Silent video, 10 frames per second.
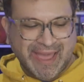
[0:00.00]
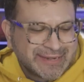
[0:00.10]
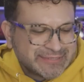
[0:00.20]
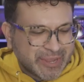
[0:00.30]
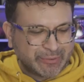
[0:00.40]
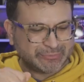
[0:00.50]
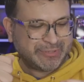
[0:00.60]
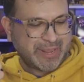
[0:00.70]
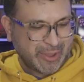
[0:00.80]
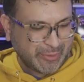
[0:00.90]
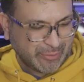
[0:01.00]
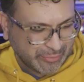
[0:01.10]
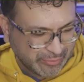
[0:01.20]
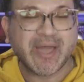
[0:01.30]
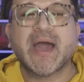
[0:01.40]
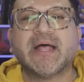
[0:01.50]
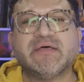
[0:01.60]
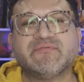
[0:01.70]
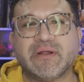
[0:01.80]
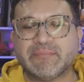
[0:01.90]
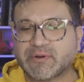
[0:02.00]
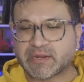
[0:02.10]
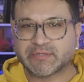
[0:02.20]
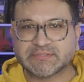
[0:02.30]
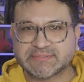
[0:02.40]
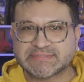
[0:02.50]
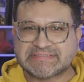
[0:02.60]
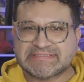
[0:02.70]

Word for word: I don't know. I love graham crackers.